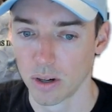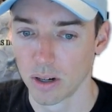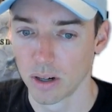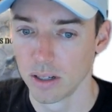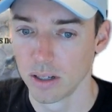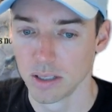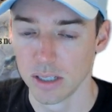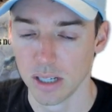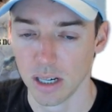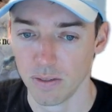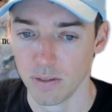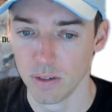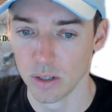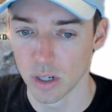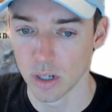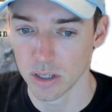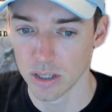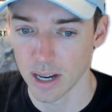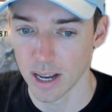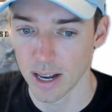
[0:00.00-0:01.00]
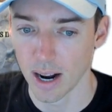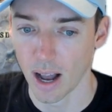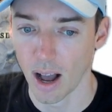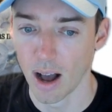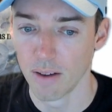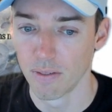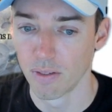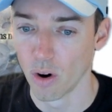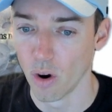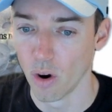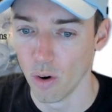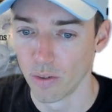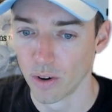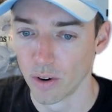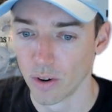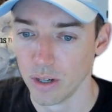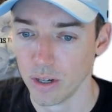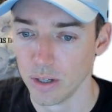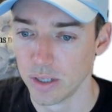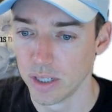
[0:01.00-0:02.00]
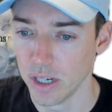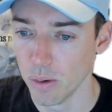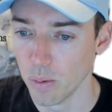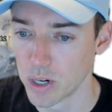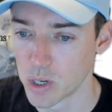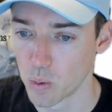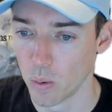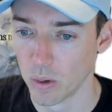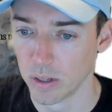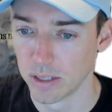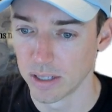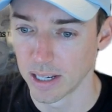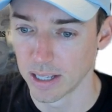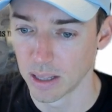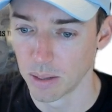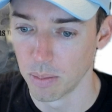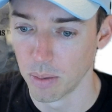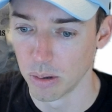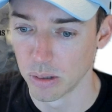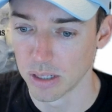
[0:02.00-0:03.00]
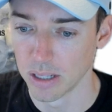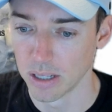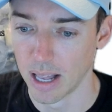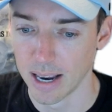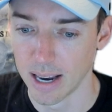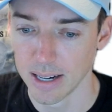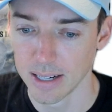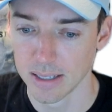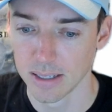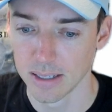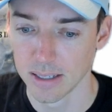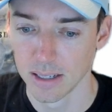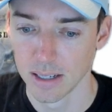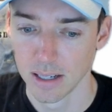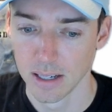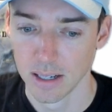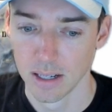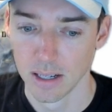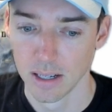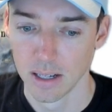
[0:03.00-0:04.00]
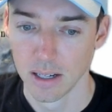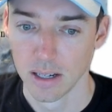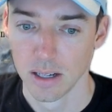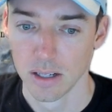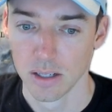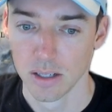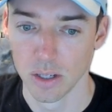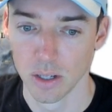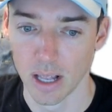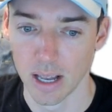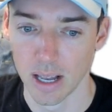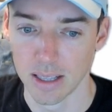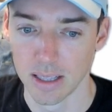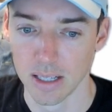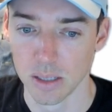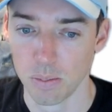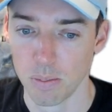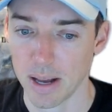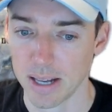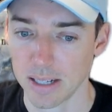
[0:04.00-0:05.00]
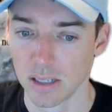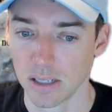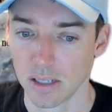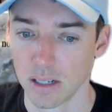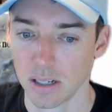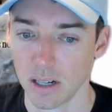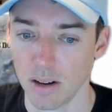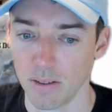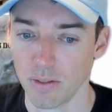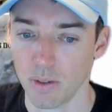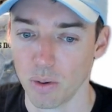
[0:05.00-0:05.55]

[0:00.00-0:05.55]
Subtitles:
And if you start to kind of hover over, you see which ones get the most likes. So like this best of the